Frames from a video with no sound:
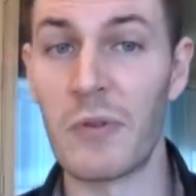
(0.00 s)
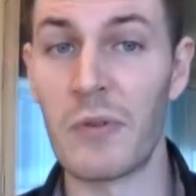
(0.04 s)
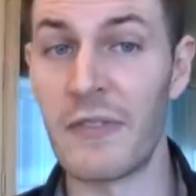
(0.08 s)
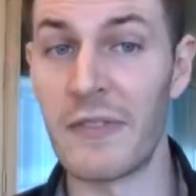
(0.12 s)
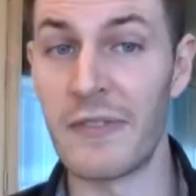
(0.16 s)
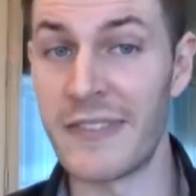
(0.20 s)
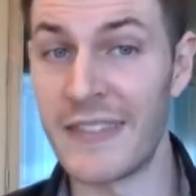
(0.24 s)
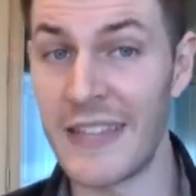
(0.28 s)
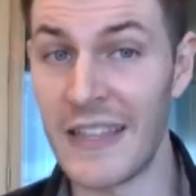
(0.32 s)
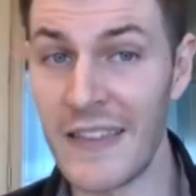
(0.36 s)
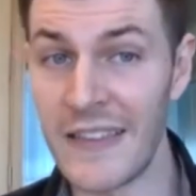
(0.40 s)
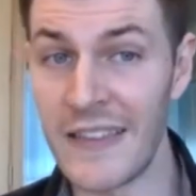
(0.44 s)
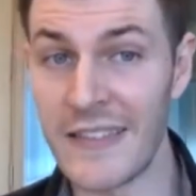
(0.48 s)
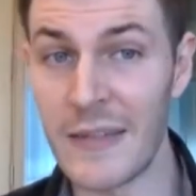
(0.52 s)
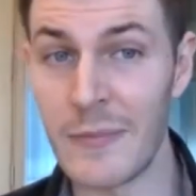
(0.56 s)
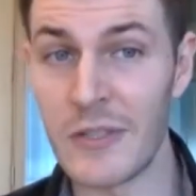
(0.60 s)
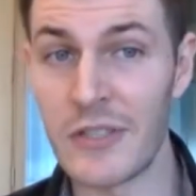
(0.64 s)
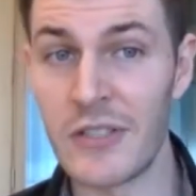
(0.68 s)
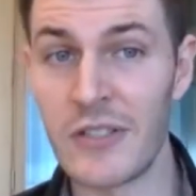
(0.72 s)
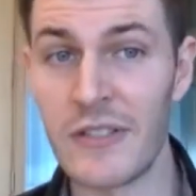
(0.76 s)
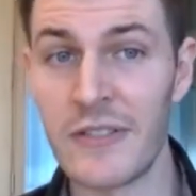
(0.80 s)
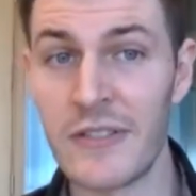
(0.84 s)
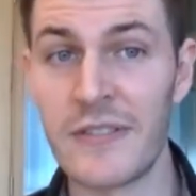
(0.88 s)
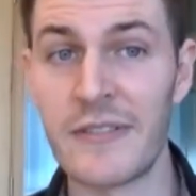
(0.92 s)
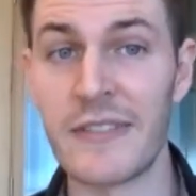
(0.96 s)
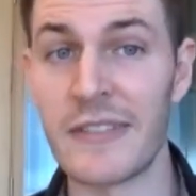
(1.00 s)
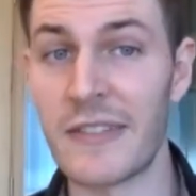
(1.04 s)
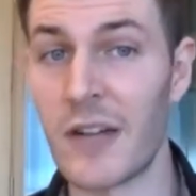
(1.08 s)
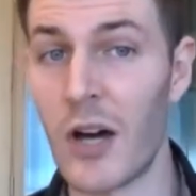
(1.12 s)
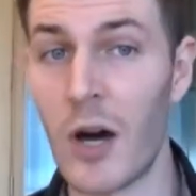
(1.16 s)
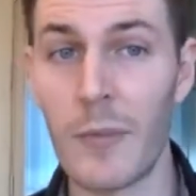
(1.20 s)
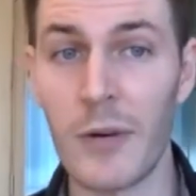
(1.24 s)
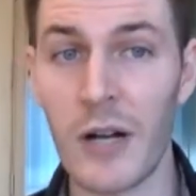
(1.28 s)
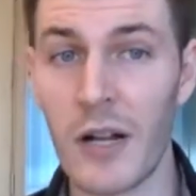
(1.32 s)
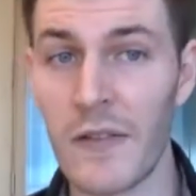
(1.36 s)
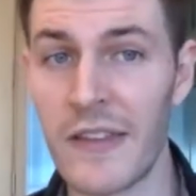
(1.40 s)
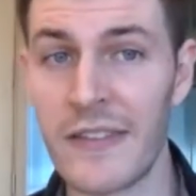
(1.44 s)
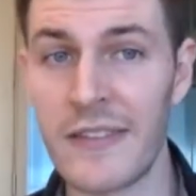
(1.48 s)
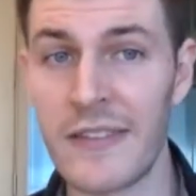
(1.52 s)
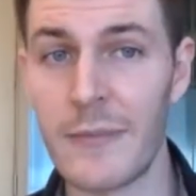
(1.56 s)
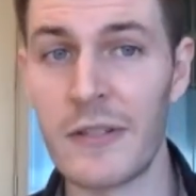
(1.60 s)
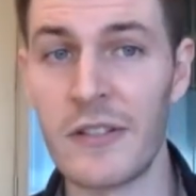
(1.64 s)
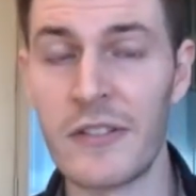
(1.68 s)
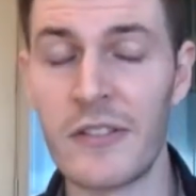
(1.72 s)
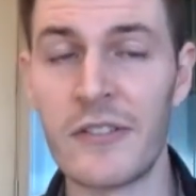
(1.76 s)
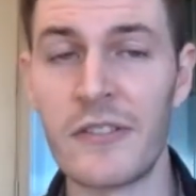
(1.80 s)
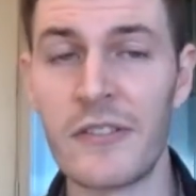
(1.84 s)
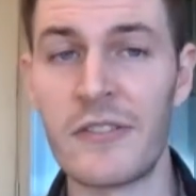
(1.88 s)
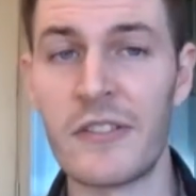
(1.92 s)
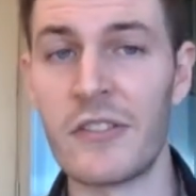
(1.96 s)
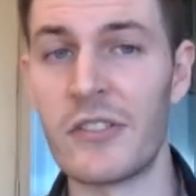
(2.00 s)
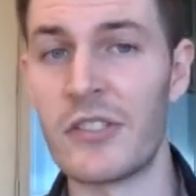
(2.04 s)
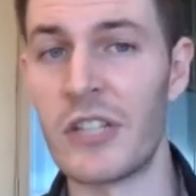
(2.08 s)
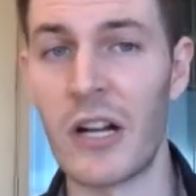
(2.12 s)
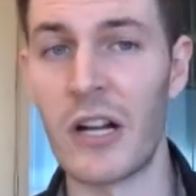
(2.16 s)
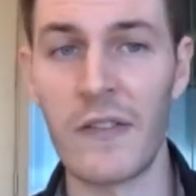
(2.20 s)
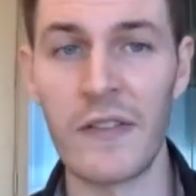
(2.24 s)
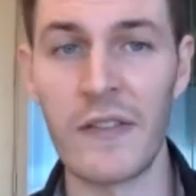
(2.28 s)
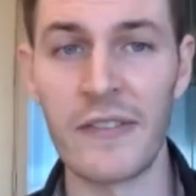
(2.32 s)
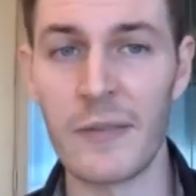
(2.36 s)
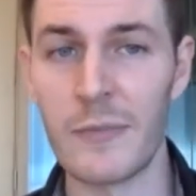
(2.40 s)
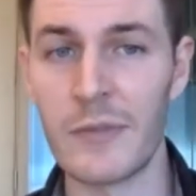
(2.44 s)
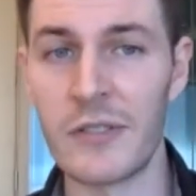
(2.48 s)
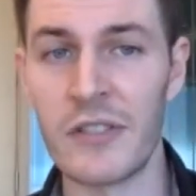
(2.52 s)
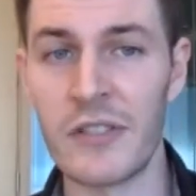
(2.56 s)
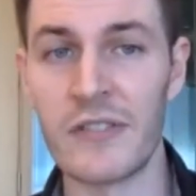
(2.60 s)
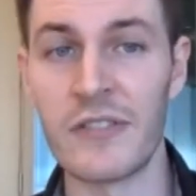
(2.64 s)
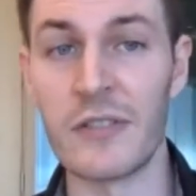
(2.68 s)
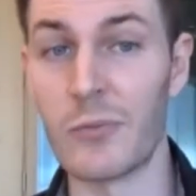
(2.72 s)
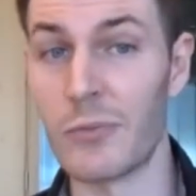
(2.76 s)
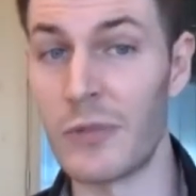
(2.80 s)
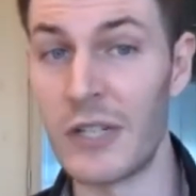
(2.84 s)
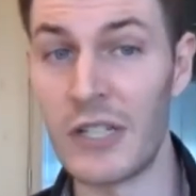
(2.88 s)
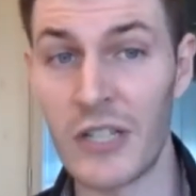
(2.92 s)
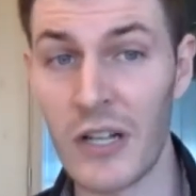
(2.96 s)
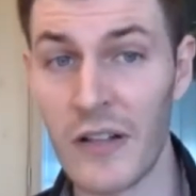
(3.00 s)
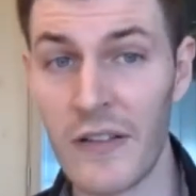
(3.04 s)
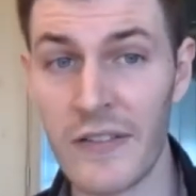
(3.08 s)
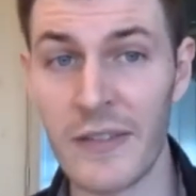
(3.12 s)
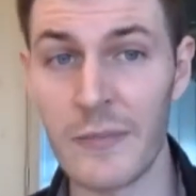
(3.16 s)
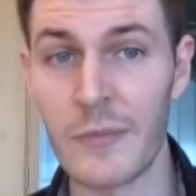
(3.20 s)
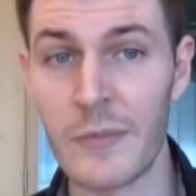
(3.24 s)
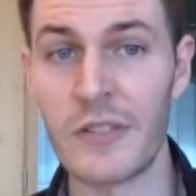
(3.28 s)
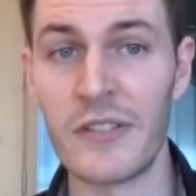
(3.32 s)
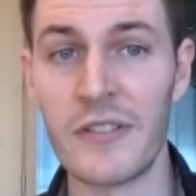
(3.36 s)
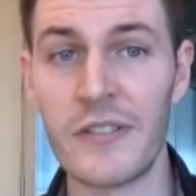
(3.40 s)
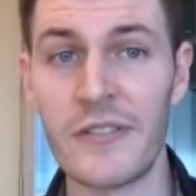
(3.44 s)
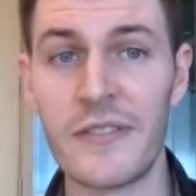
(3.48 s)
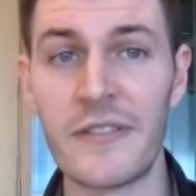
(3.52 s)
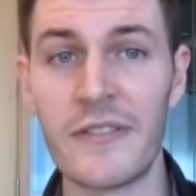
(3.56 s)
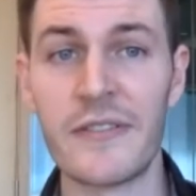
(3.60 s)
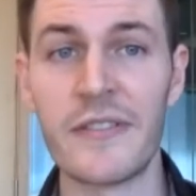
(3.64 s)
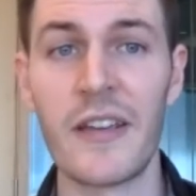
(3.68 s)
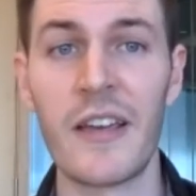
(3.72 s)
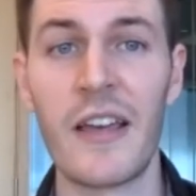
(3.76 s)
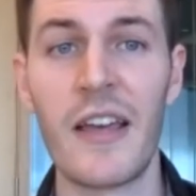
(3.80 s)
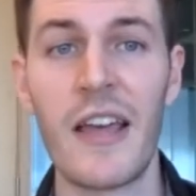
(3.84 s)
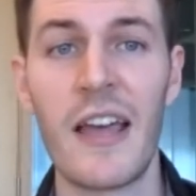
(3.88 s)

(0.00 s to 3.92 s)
see these images, to comment on these images, to share these images and reshare these images,